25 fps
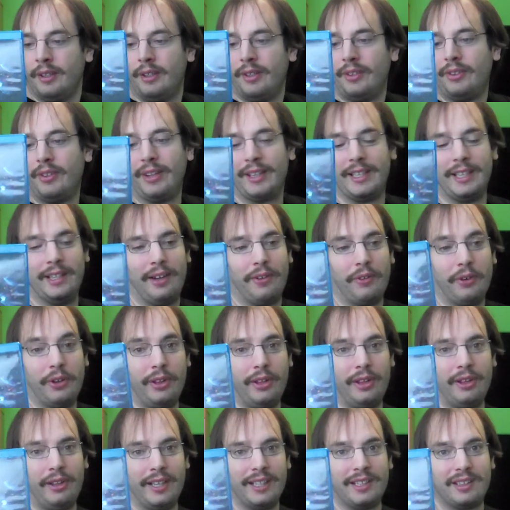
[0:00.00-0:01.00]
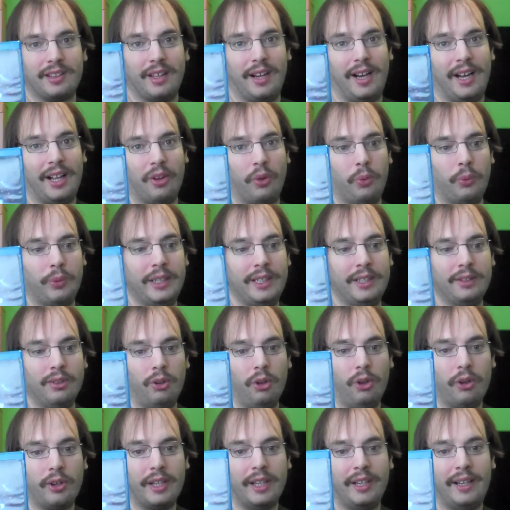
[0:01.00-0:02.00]
It's like, yeah, I really liked the Halloween
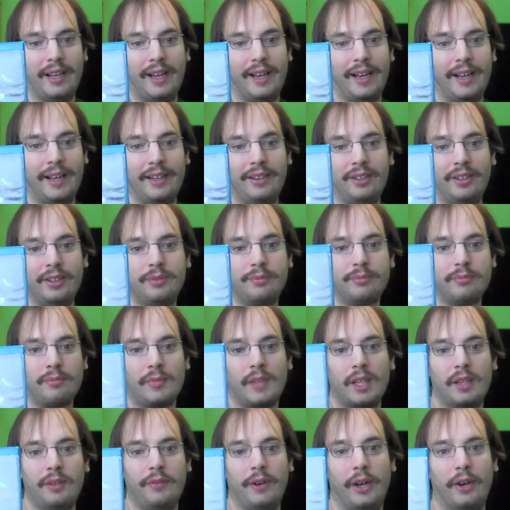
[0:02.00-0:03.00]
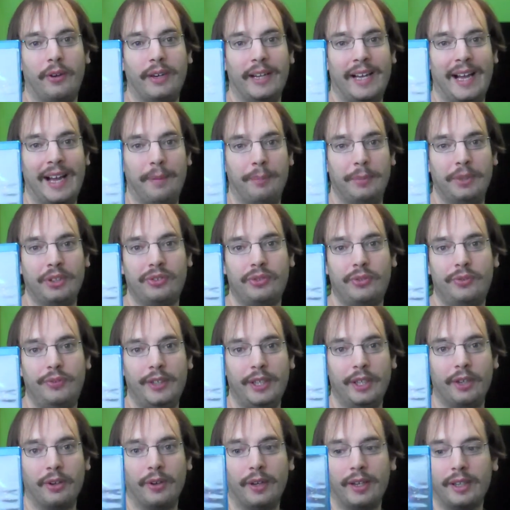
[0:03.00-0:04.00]
look it had. Very
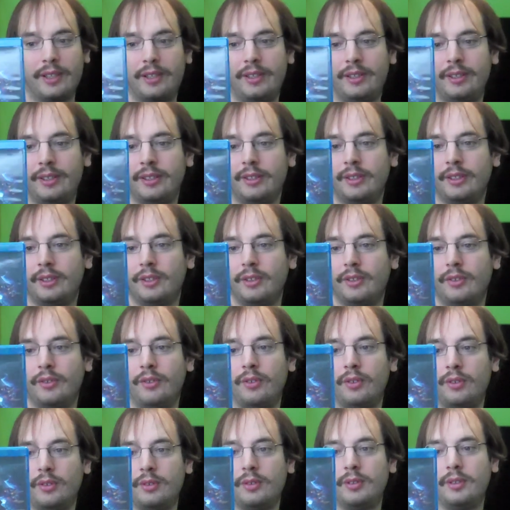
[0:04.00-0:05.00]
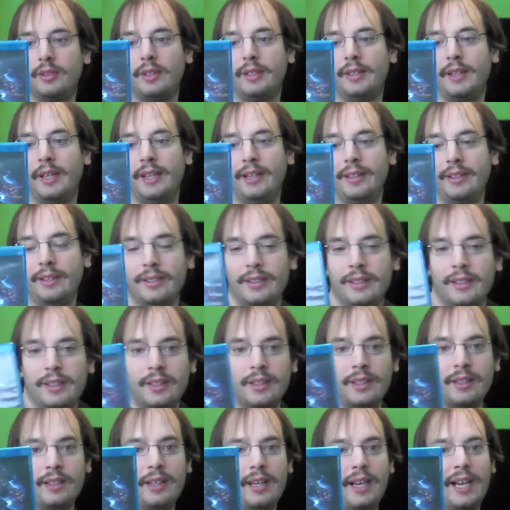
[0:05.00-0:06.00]
atmospheric. It
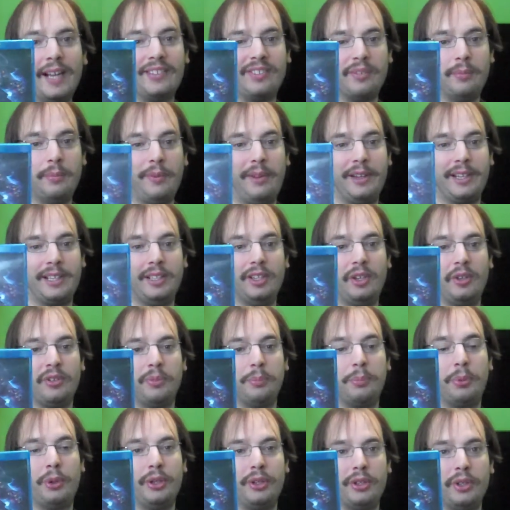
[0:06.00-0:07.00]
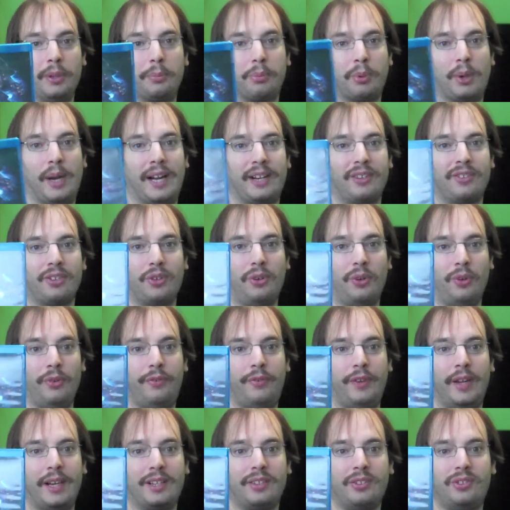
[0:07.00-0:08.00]
had some, like, you know, some pretty good practical
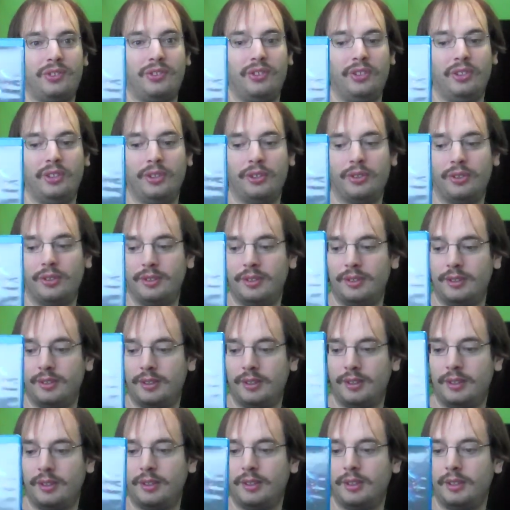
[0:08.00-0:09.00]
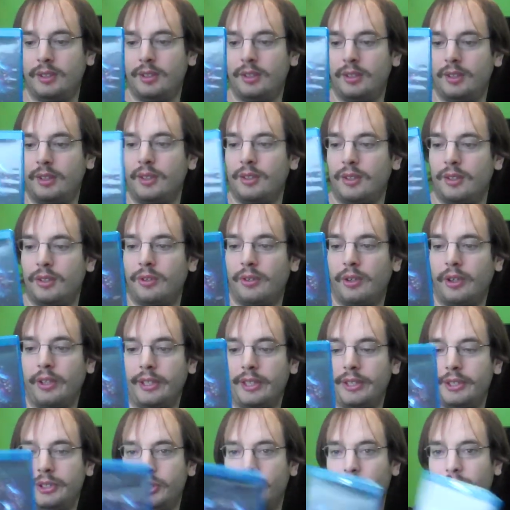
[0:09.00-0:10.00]
effects too.
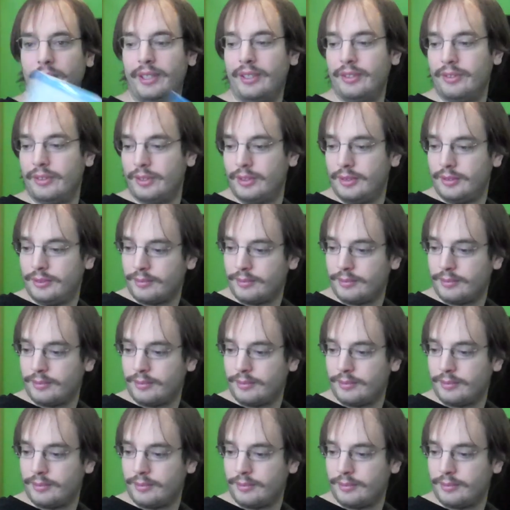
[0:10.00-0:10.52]
Really enjoyed it.